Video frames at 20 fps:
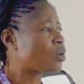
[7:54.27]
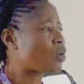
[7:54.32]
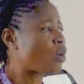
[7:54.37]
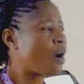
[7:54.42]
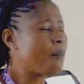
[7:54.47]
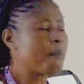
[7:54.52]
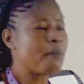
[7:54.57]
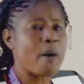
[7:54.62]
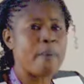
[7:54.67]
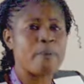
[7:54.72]

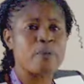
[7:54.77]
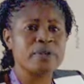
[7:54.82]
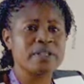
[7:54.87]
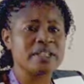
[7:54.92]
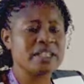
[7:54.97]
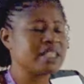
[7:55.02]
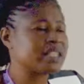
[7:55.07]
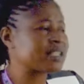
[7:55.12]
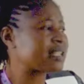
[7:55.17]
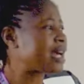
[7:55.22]
come up with
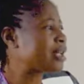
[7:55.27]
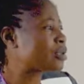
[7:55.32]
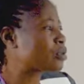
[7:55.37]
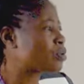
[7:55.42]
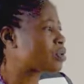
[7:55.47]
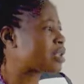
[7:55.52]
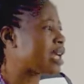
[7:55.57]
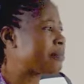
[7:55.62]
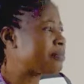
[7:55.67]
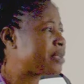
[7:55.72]
digital
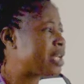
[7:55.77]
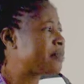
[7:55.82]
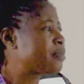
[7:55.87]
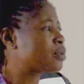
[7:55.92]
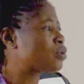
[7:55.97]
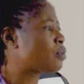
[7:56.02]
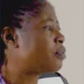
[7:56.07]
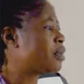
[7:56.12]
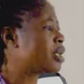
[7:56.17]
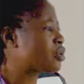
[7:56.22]
tools and be able
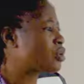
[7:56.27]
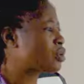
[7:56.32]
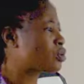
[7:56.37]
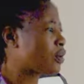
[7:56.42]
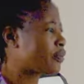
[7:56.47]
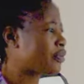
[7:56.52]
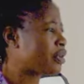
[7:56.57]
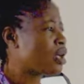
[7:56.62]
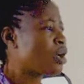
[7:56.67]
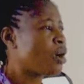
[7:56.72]
to make use
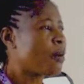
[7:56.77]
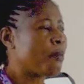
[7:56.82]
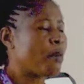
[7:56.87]
of it.